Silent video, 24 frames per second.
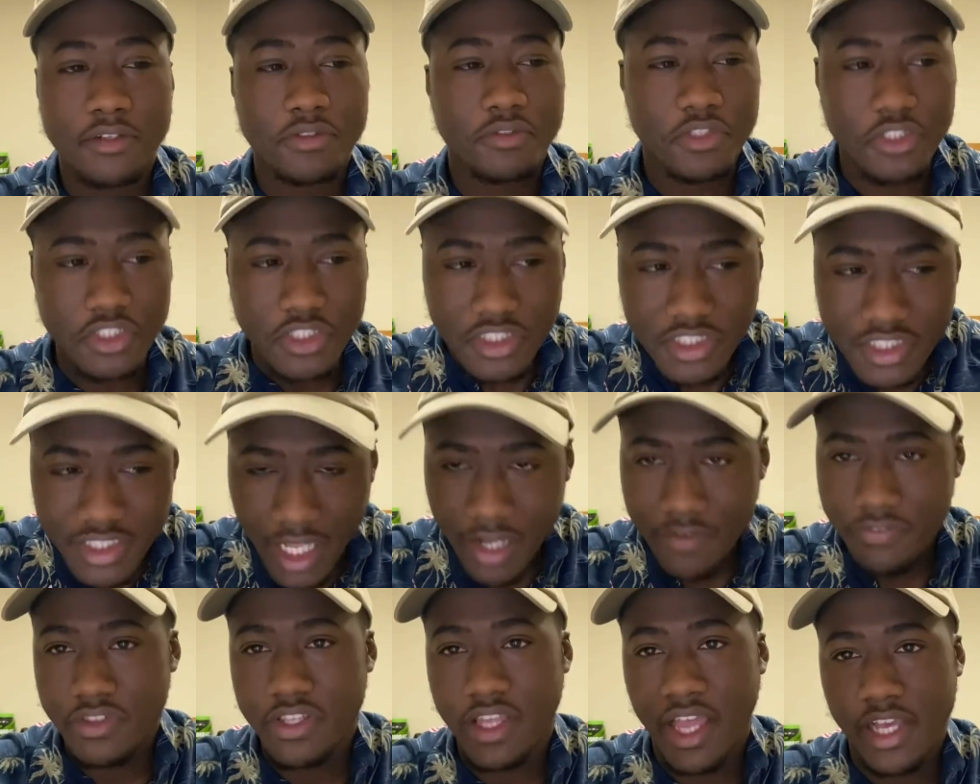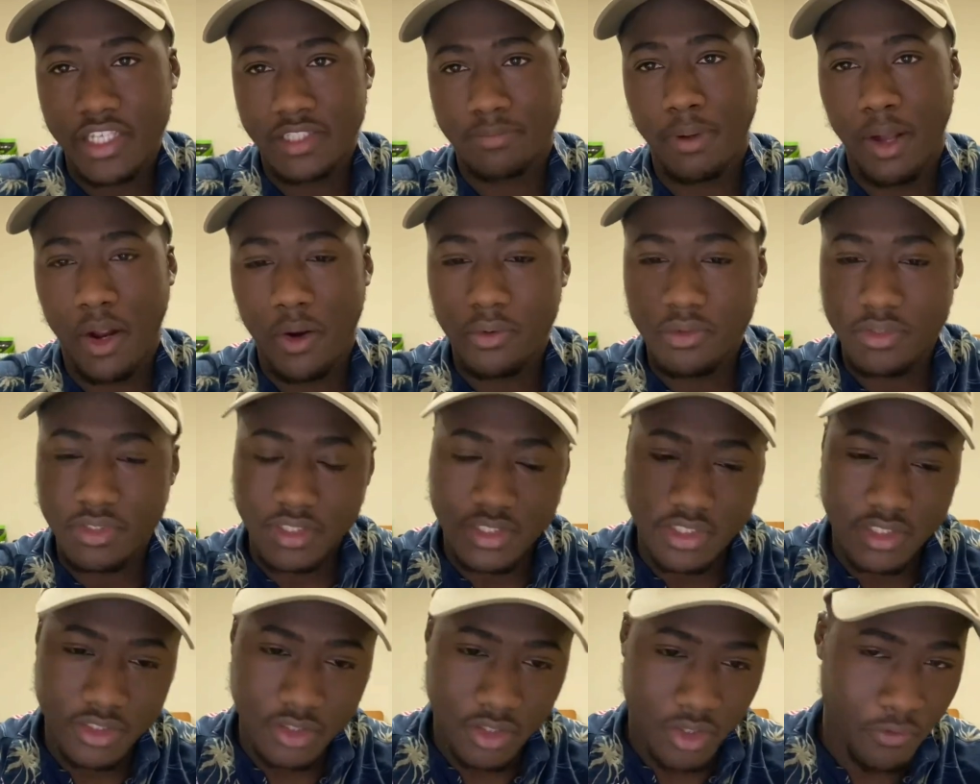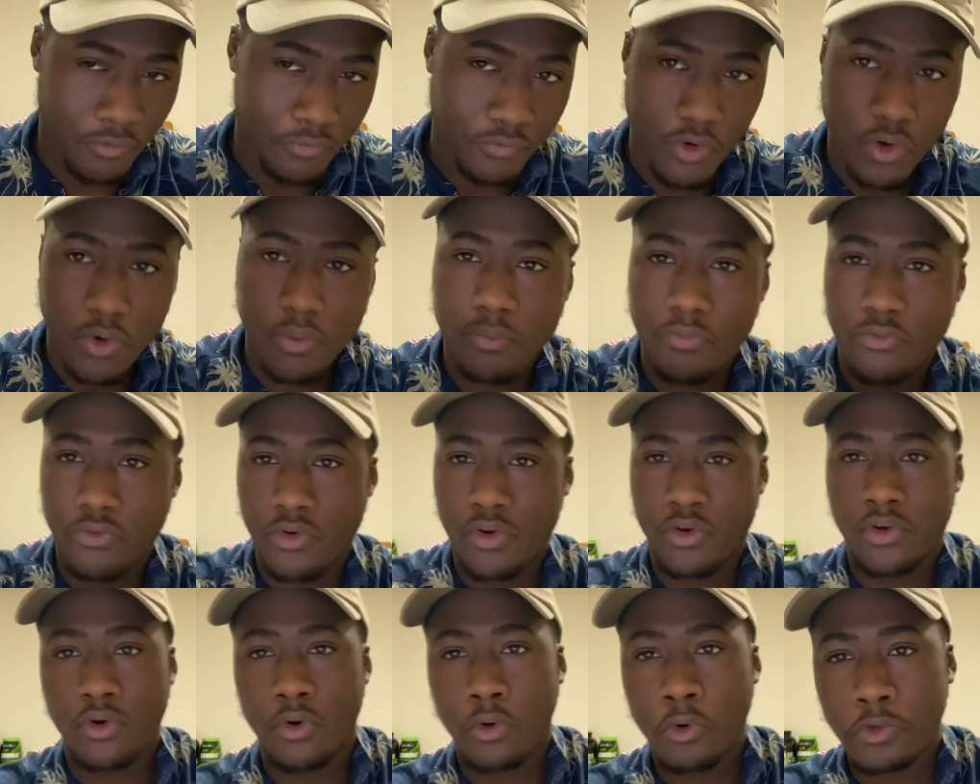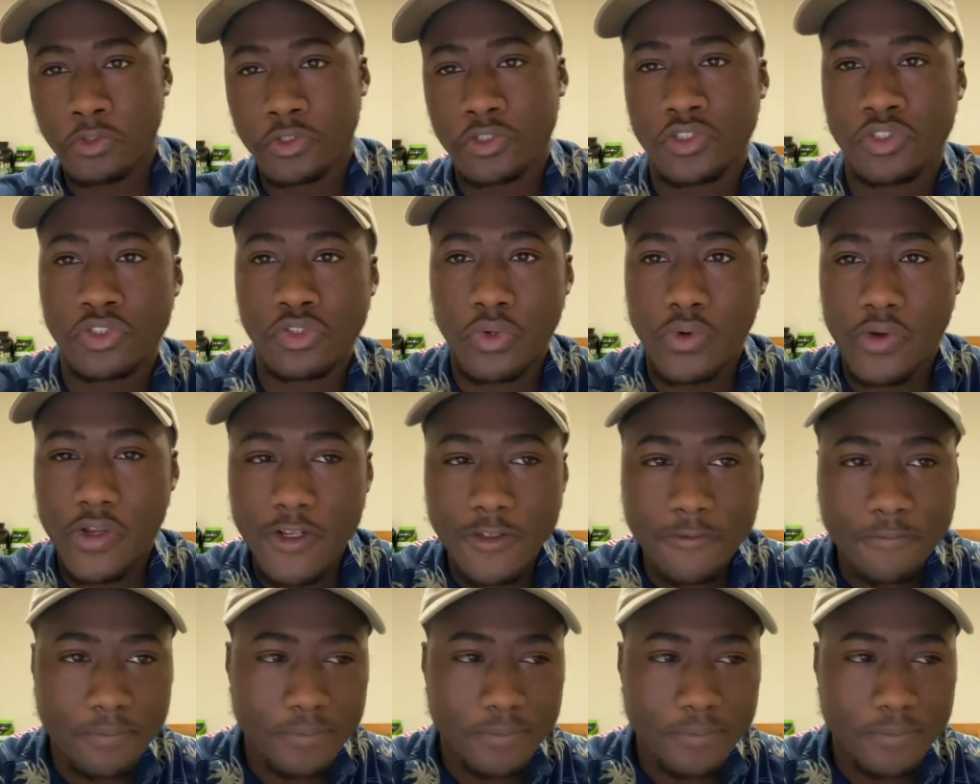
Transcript: She definitely has powers. This is confirmed for her origin story.